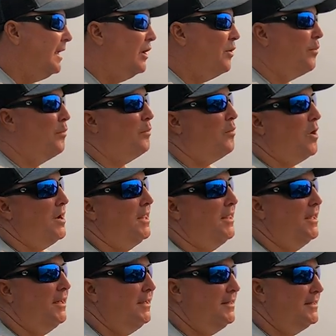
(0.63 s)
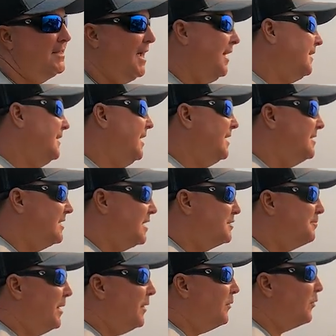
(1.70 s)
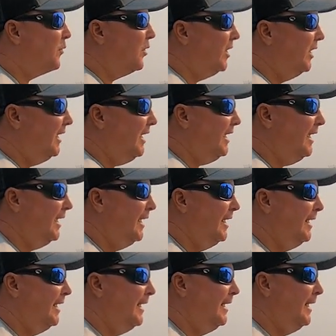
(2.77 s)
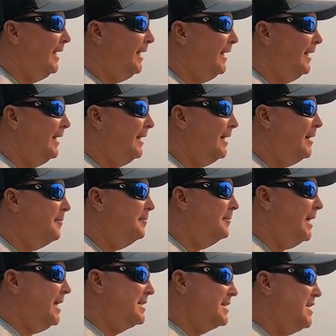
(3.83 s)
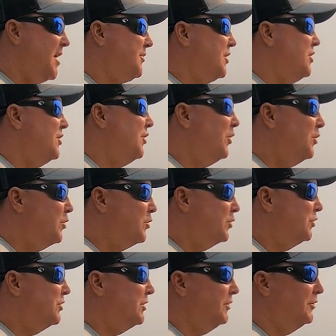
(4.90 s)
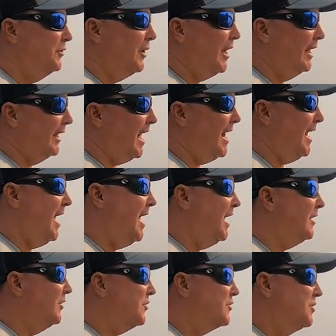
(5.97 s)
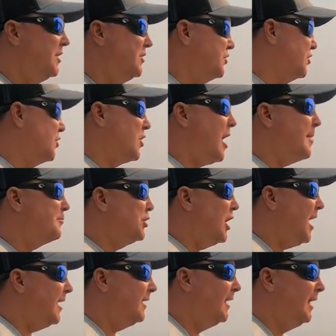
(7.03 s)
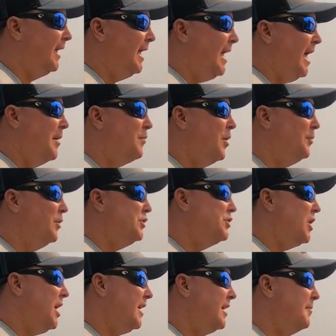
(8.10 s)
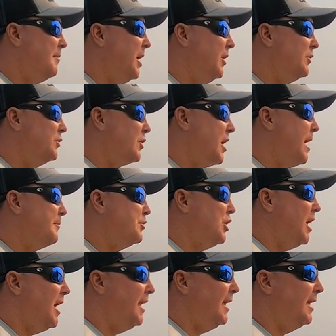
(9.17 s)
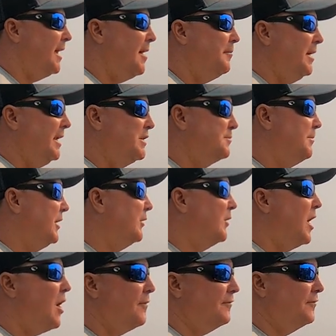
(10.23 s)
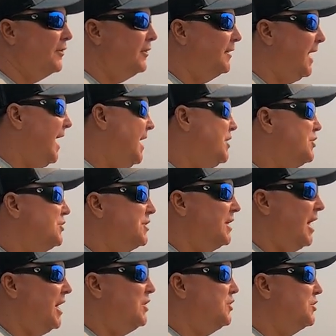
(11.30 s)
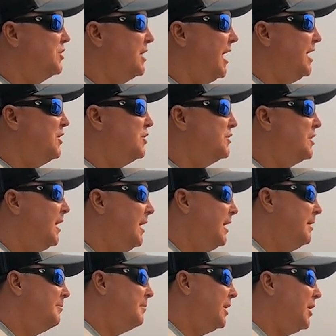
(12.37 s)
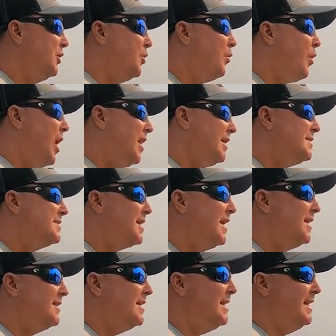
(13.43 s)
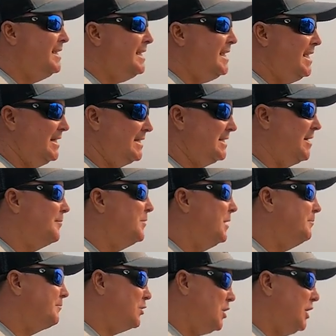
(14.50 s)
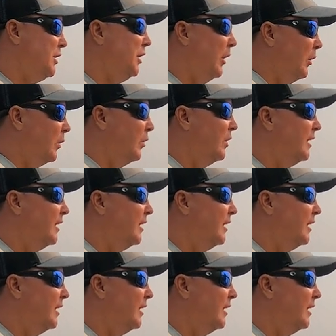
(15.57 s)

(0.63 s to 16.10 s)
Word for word: You know, one of the techniques that's been really, um, it's nothing new to a lot of anglers, is drop shot. And when we talk about drop shotting, I mean, it's been around for ages and ages and ages. But on the walleye side of thing, it's something pretty new.